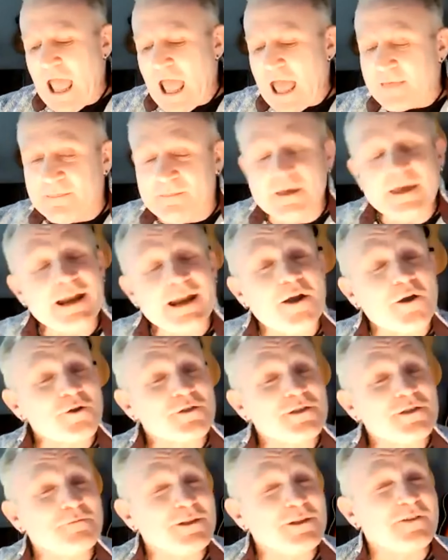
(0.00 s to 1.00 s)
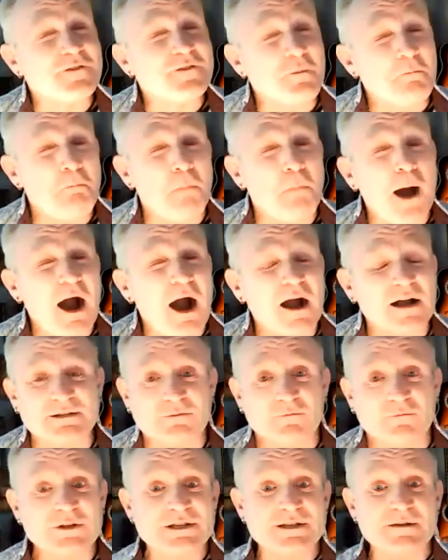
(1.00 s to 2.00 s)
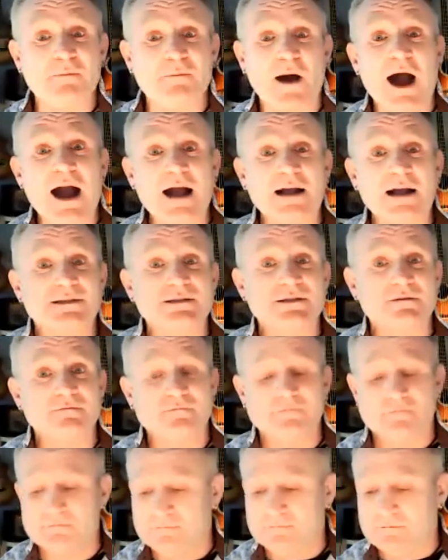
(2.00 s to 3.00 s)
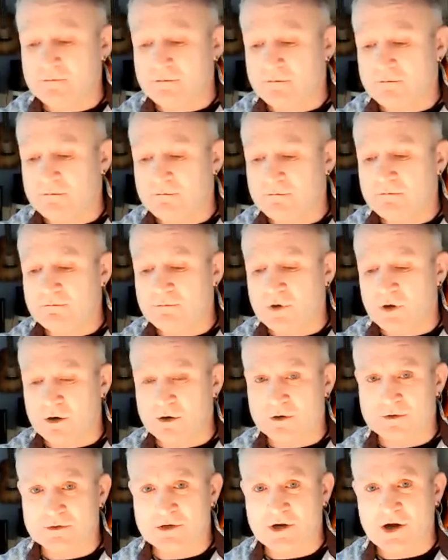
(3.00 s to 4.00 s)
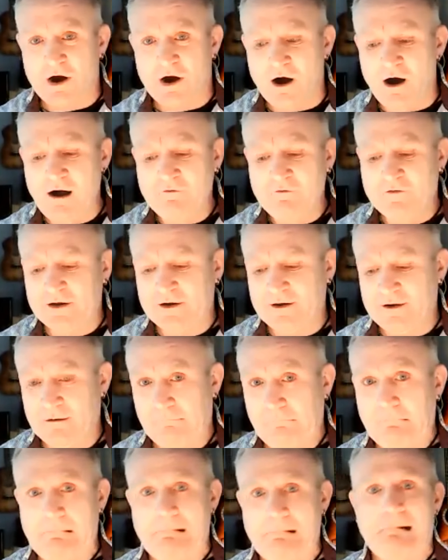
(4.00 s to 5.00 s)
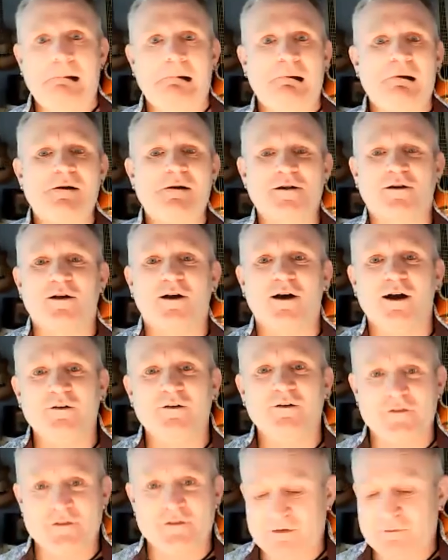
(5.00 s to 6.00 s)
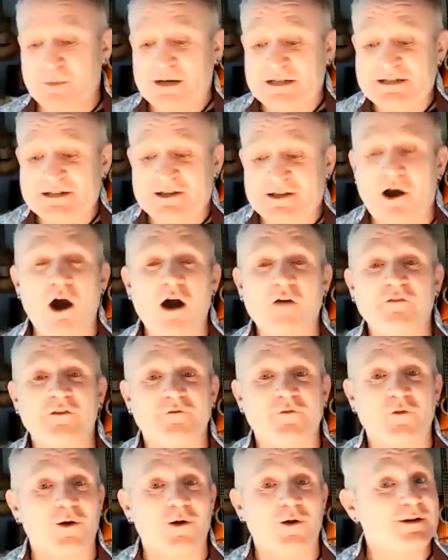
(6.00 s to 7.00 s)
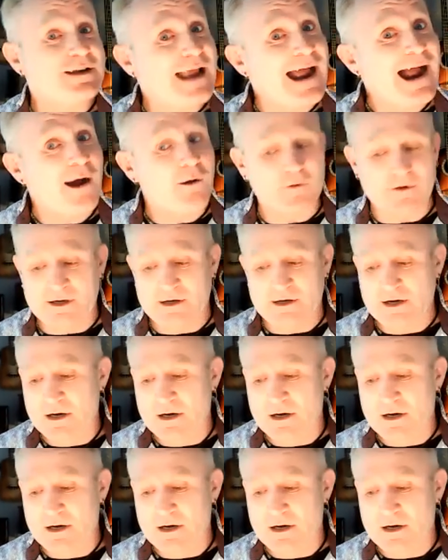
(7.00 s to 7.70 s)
And then I heard them lift a box. And what's the box? Her coffin. Whoa, her coffin. But it's the coffin for her doubt.